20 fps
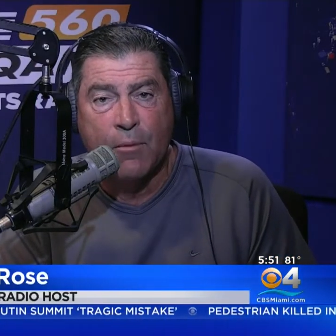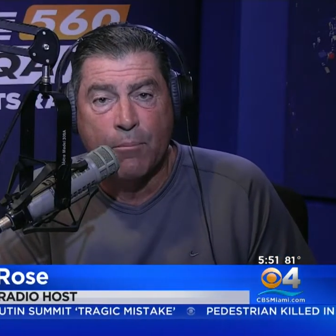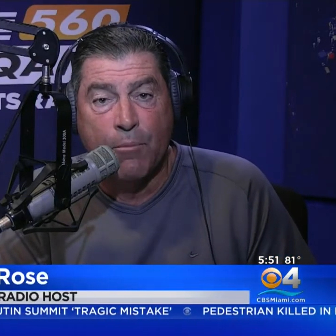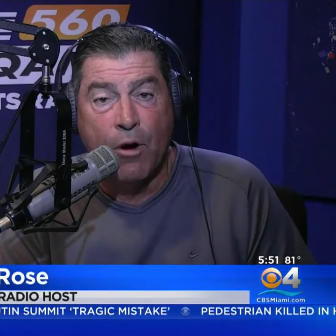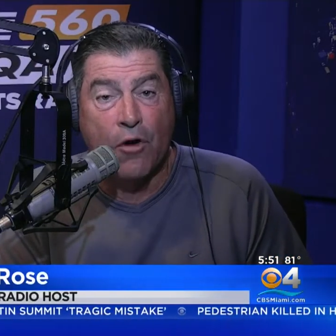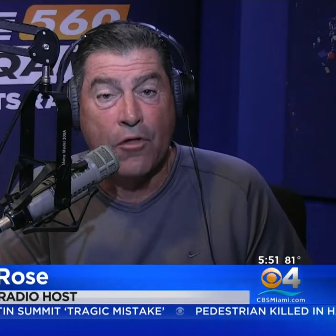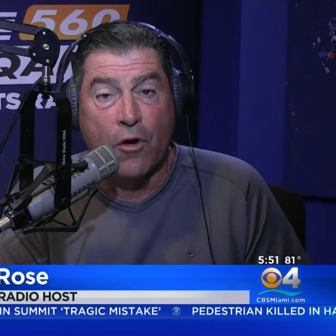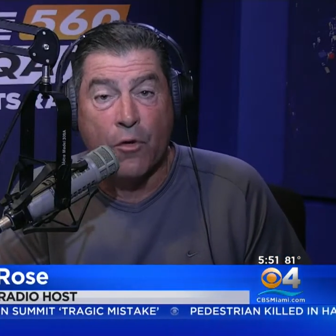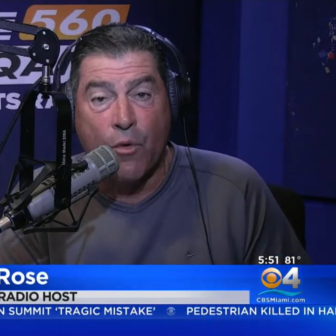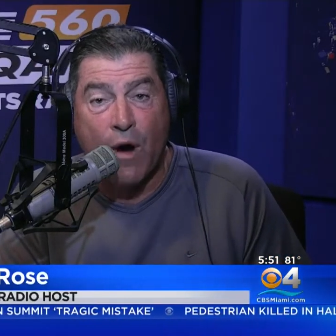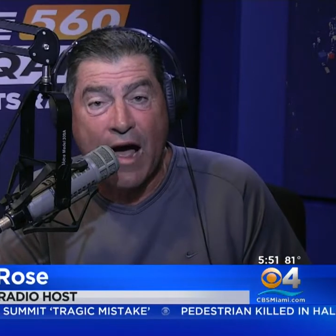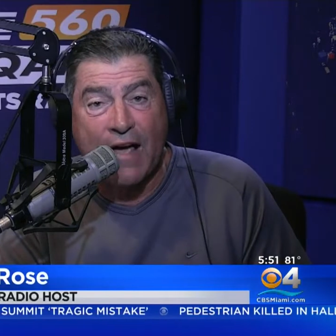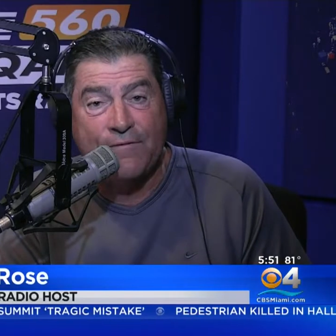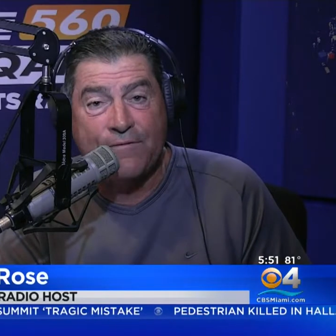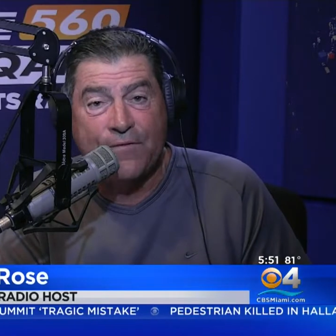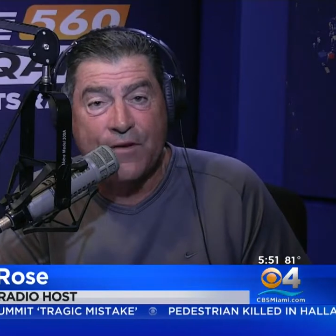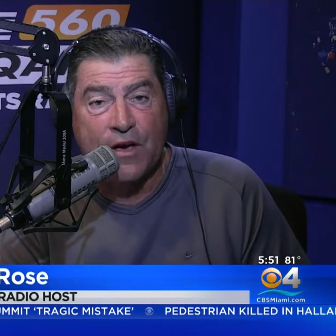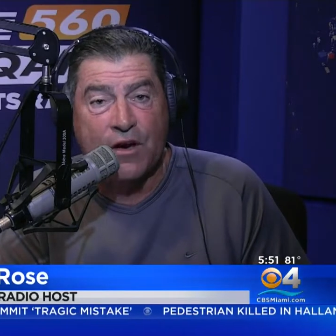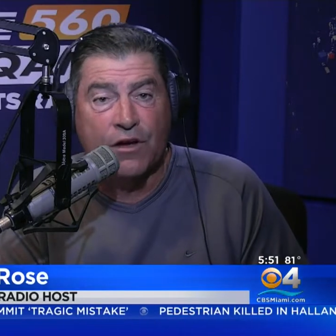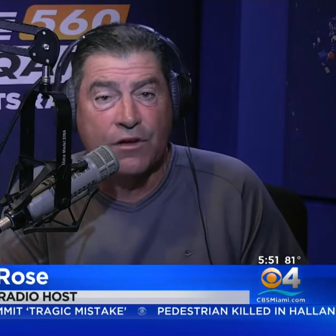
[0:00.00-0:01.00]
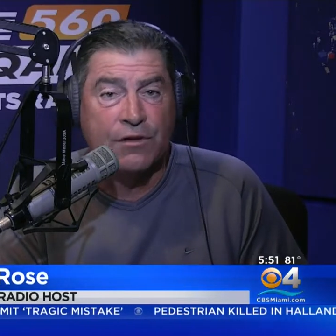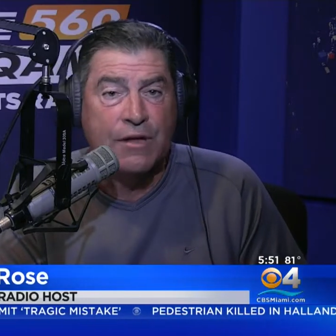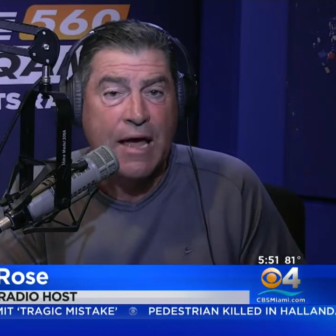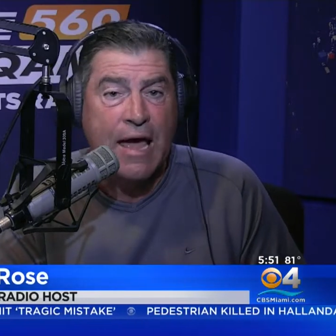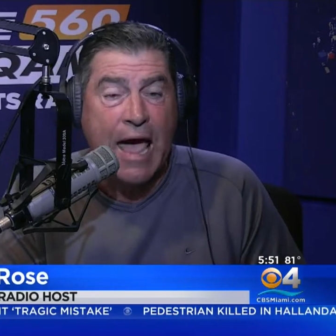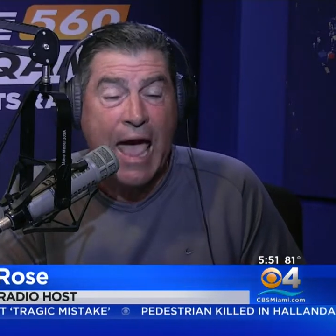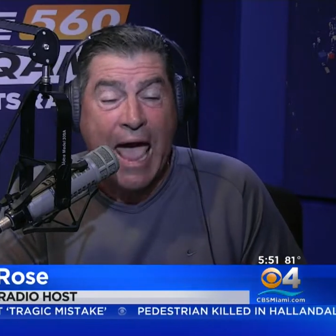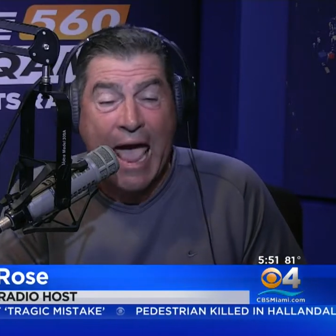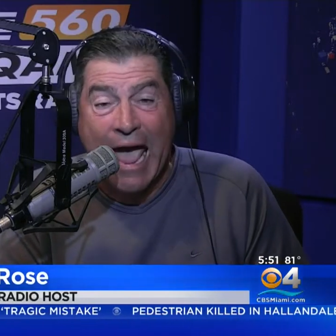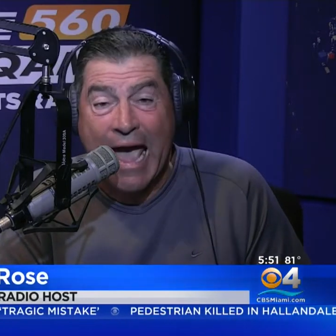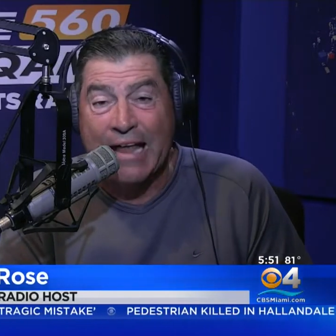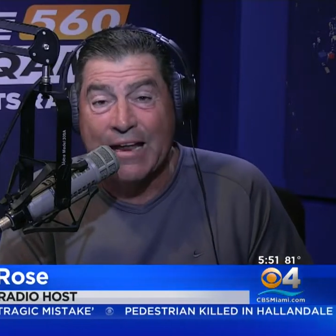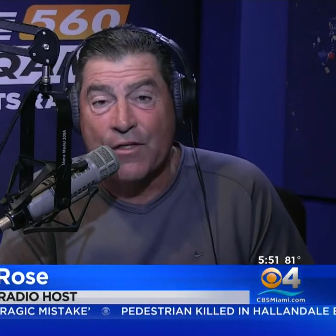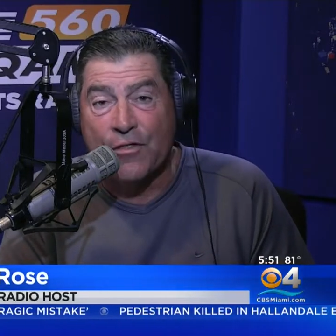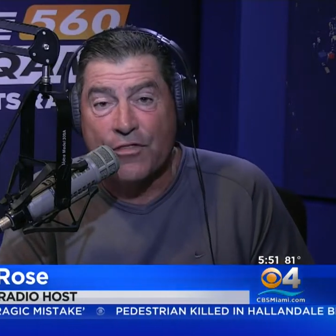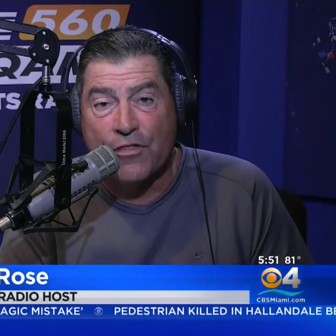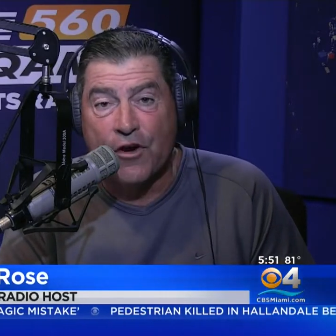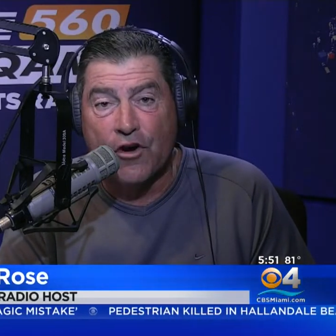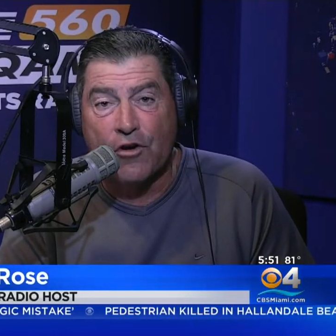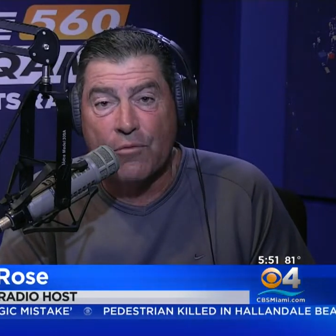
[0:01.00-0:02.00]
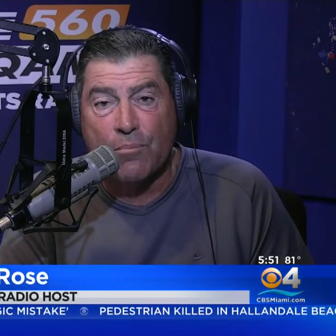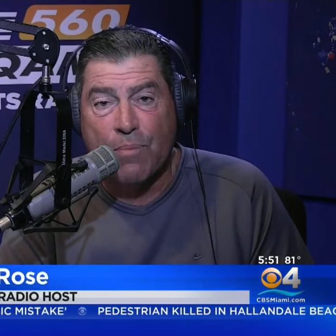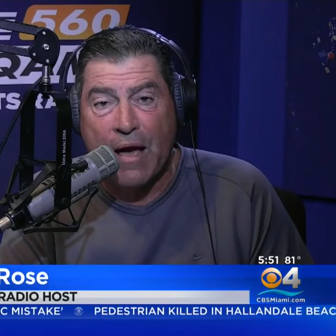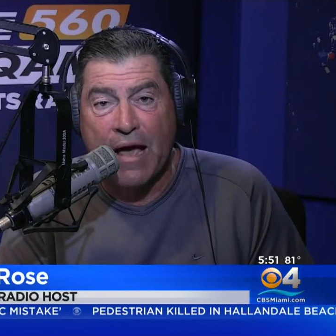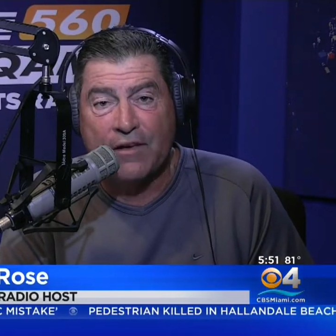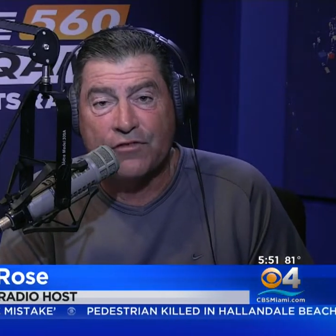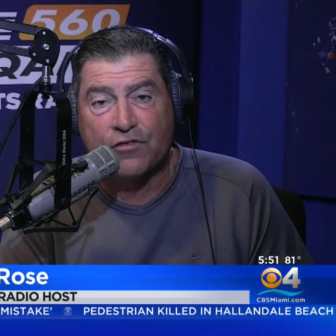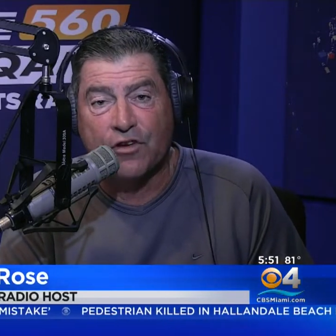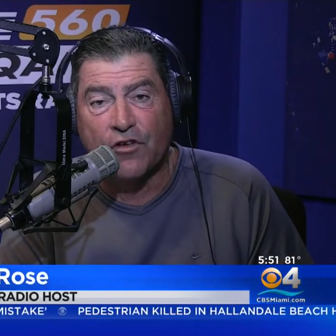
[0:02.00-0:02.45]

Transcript: both a right field and a third base.